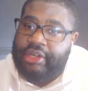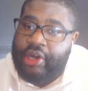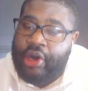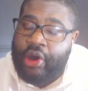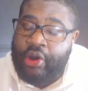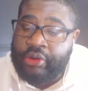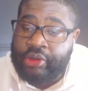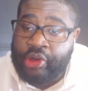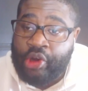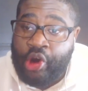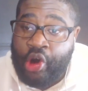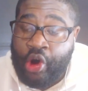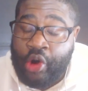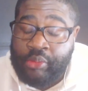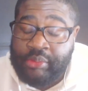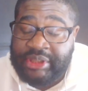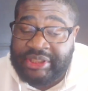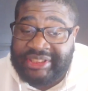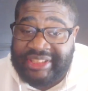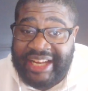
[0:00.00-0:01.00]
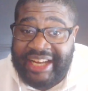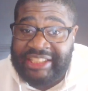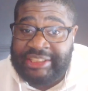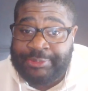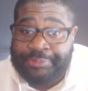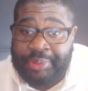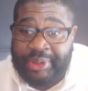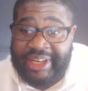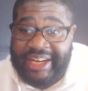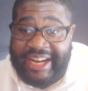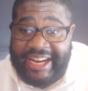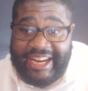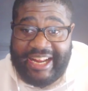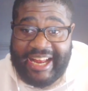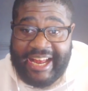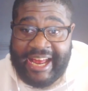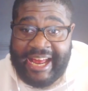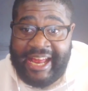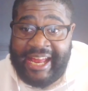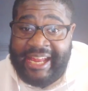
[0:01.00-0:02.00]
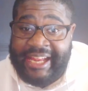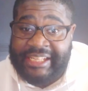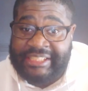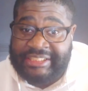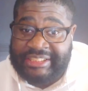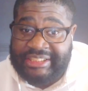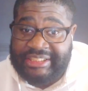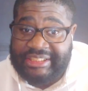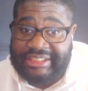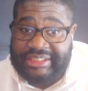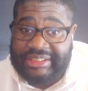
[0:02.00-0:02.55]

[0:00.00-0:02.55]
Oklahoma State's put at 8.